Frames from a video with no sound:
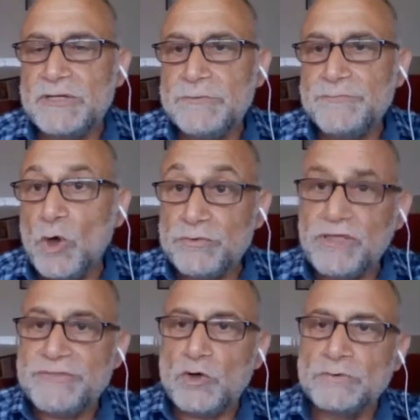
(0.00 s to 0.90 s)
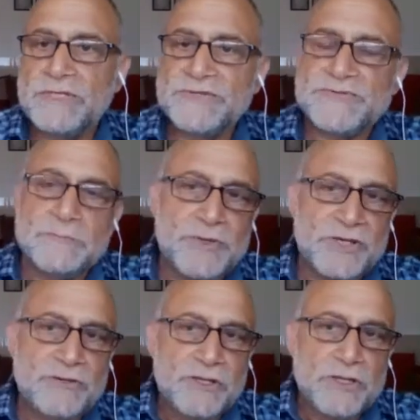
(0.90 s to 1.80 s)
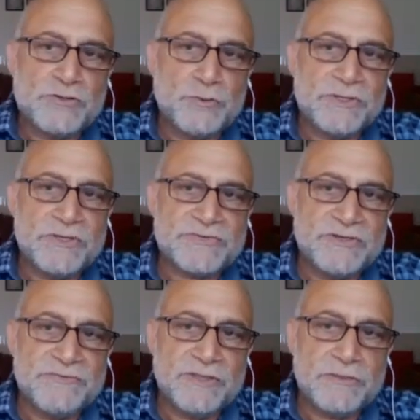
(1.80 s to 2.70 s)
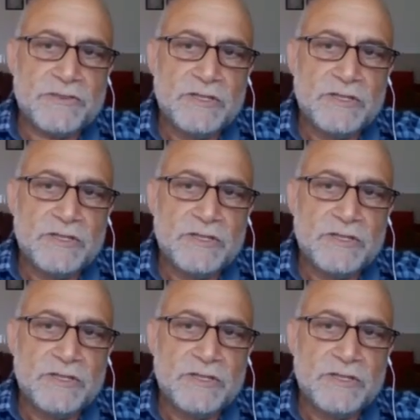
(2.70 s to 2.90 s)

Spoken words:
or rather on December 27th